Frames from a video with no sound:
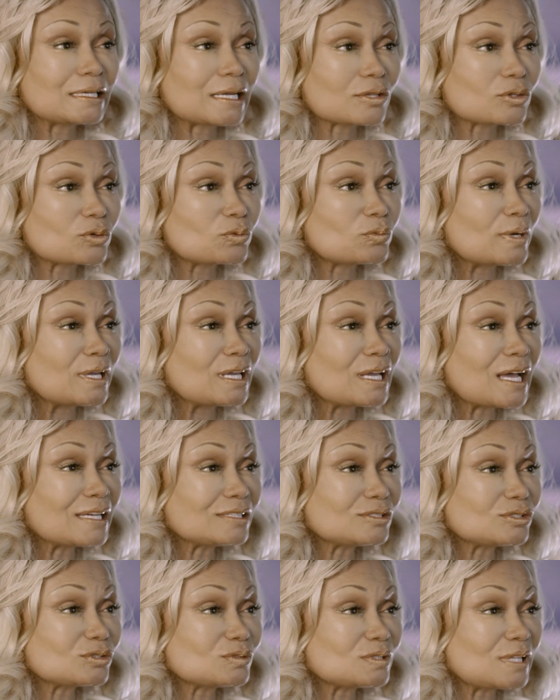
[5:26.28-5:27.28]
Now, the way
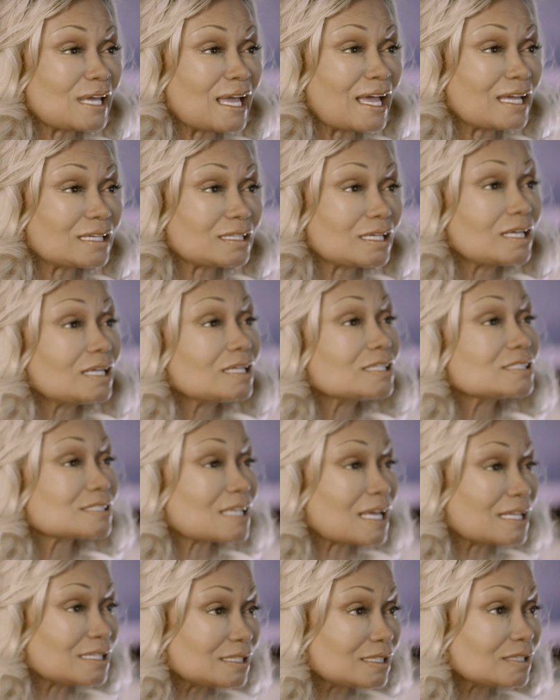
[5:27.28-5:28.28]
I do that
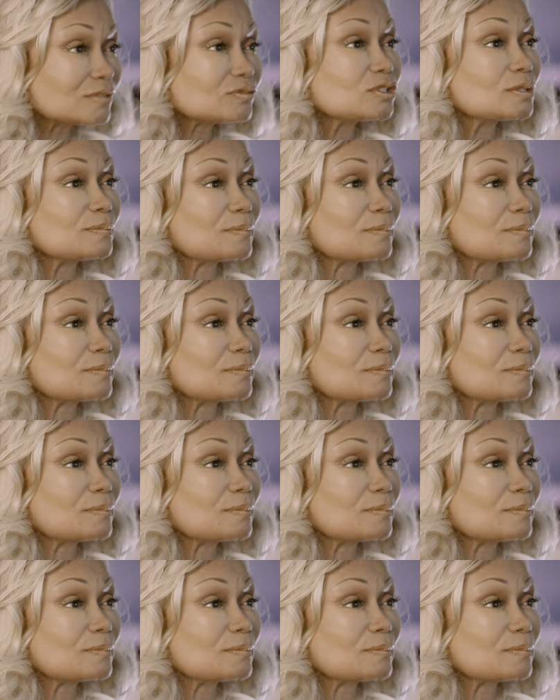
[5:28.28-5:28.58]
is I live